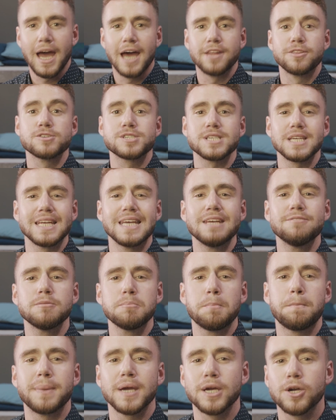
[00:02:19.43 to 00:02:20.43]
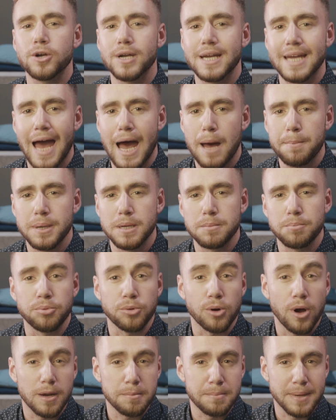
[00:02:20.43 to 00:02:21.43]
And there's even bigger gap in
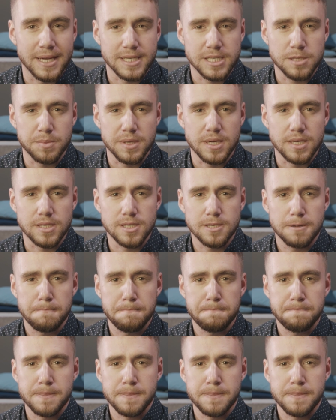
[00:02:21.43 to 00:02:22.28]
broadband speeds.